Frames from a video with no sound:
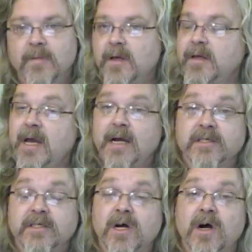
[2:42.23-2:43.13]
Yeah, and
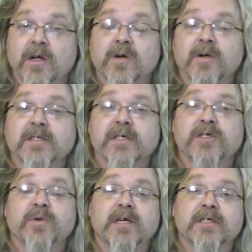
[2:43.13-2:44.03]
just ongoing
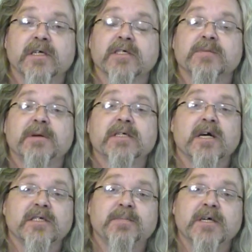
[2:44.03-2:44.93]
situation,
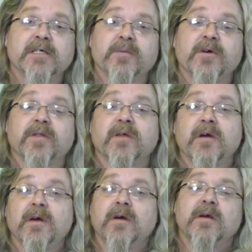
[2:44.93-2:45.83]
especially with,
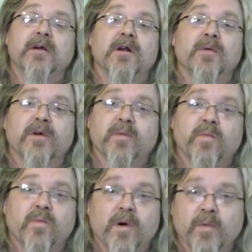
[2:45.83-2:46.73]
you know, with
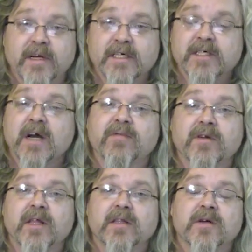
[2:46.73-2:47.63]
what we
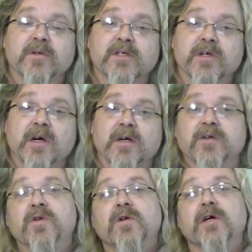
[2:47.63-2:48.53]
discovered that there was an, a
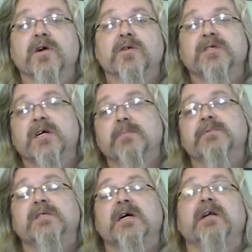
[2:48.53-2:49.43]
nuclear dump
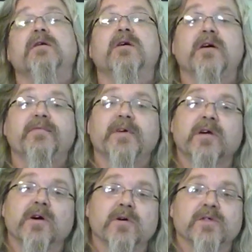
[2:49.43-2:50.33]
site off the
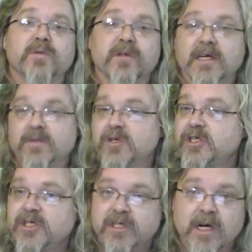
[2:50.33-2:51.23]
coast where they were
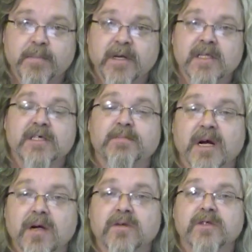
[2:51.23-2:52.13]
just dumping these
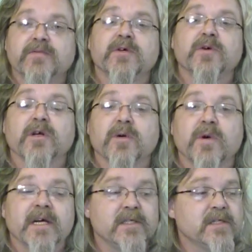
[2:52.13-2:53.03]
barrels of nuclear
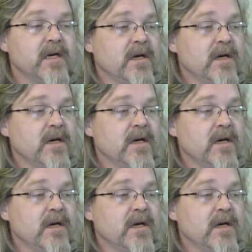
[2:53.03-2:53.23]
waste